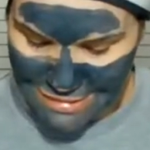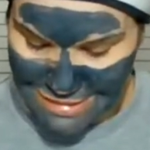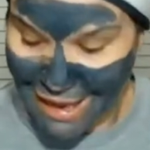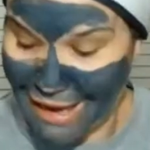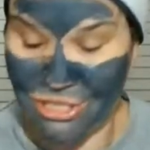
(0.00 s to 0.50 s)

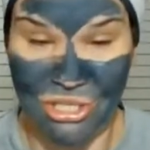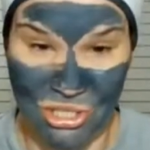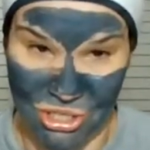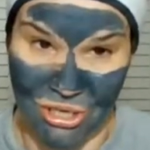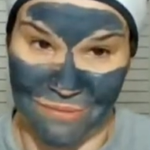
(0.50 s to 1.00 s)

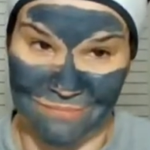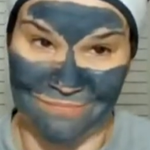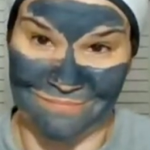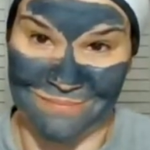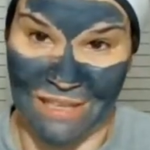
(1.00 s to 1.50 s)
texture.
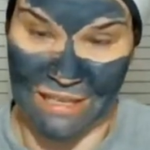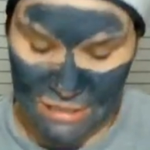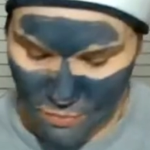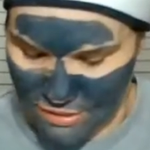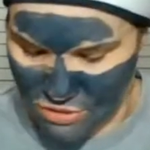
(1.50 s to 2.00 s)
That's
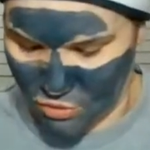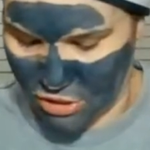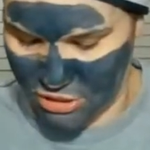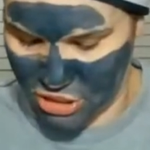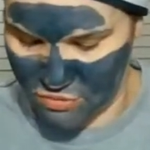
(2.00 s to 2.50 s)
the best word
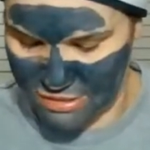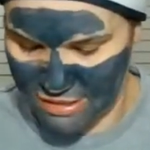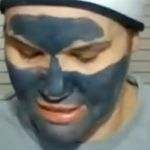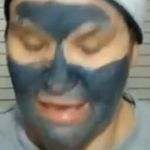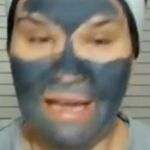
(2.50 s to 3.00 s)
to use.
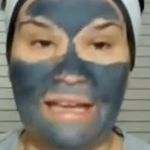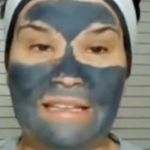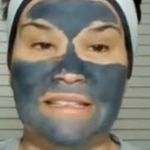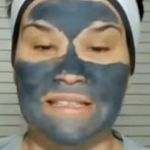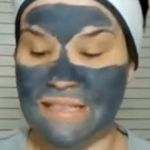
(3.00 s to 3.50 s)
It's
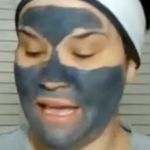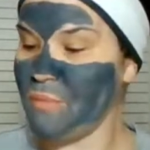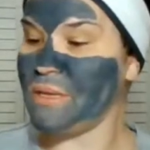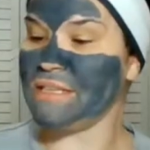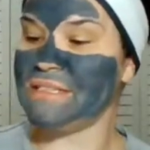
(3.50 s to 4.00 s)
the
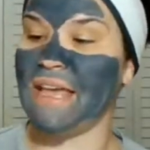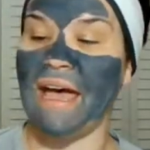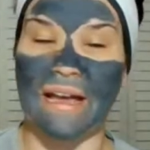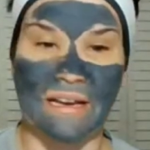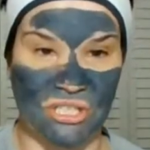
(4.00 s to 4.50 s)
same
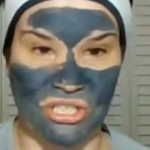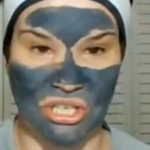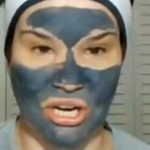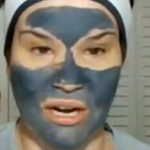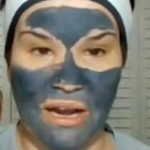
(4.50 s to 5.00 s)

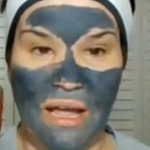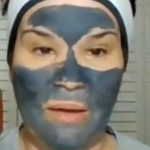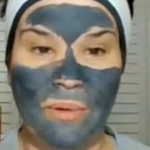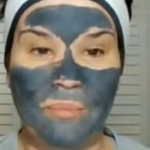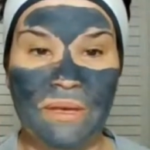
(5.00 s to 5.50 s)
texture,
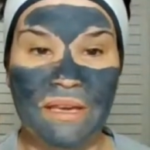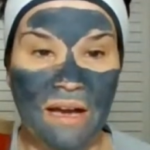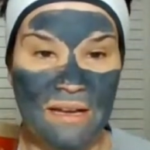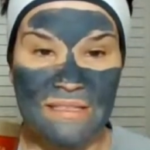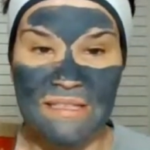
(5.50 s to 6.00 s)
but
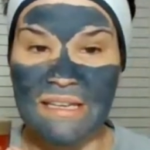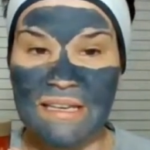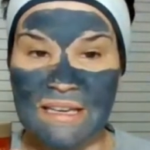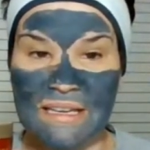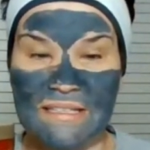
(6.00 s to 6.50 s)
because it
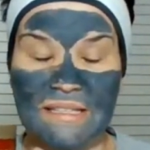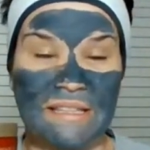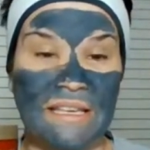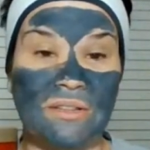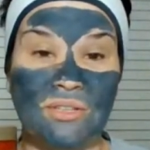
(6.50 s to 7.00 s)
is
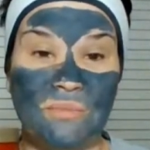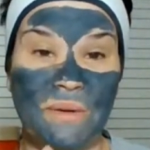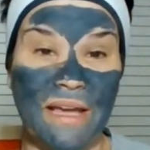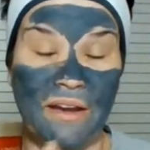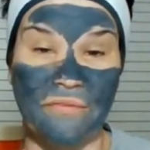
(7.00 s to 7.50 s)
the
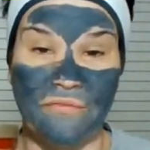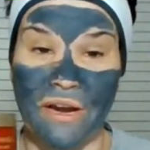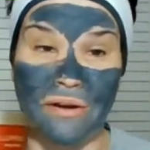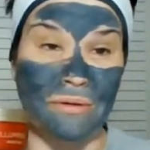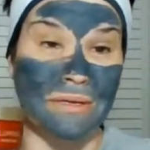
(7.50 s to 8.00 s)
Illuminea
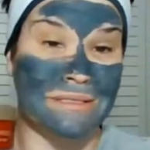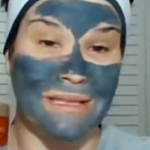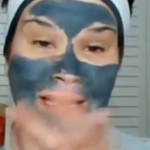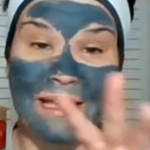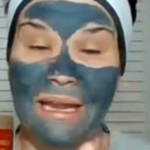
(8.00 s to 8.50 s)
fragrance,
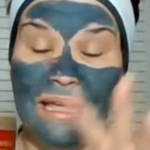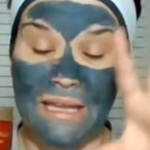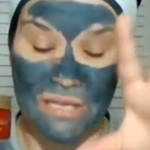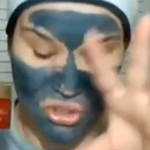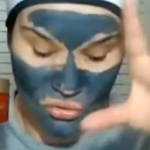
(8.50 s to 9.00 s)
it
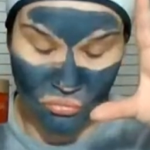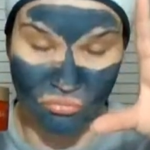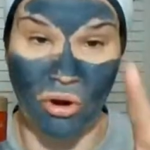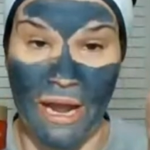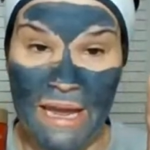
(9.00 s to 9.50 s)
is
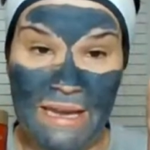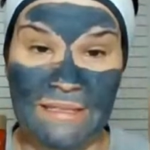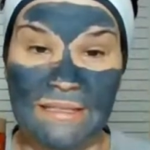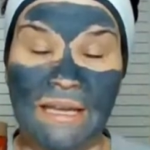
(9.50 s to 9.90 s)
great